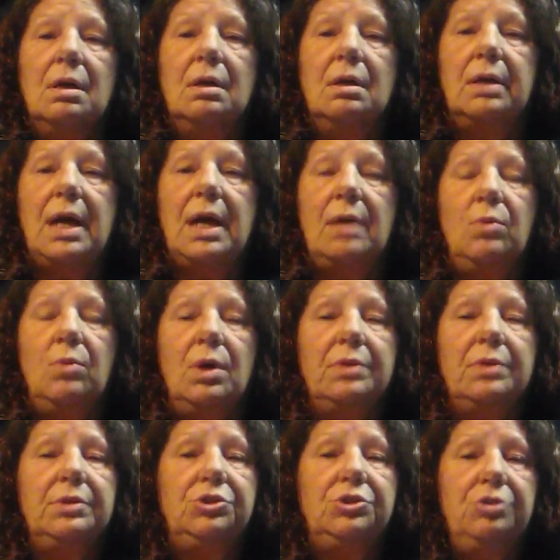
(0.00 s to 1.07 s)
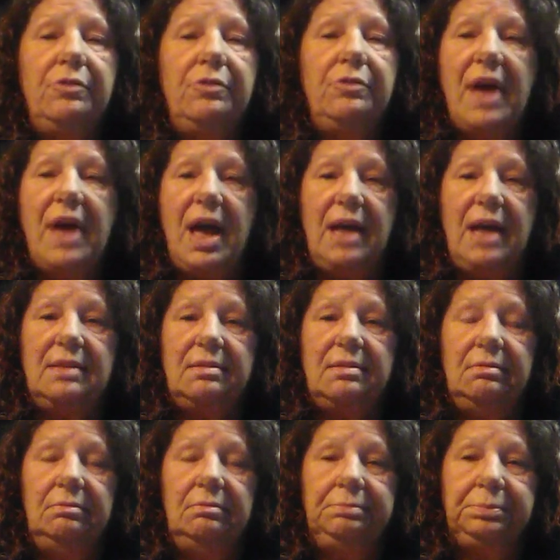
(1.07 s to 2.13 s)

Okay, well, the true facts